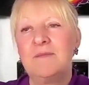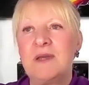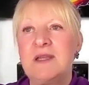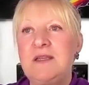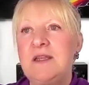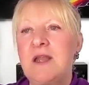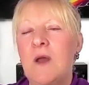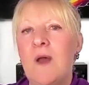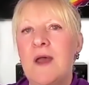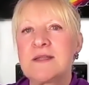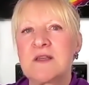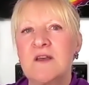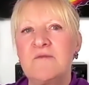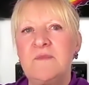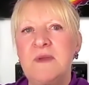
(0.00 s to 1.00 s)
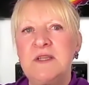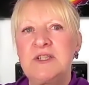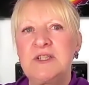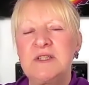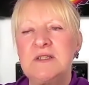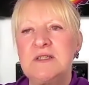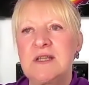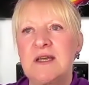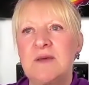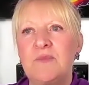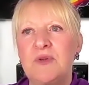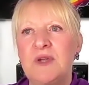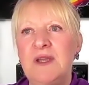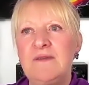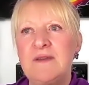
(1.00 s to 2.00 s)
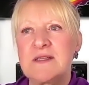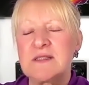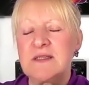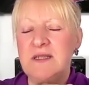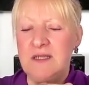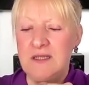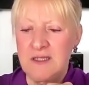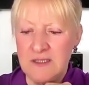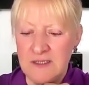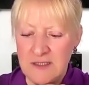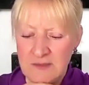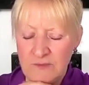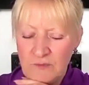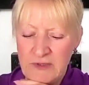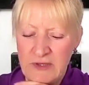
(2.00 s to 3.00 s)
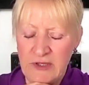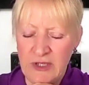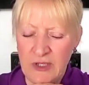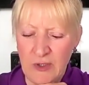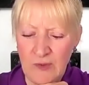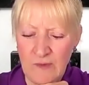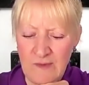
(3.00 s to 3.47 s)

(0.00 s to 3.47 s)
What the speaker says: But you know, as I've mentioned previously in with you,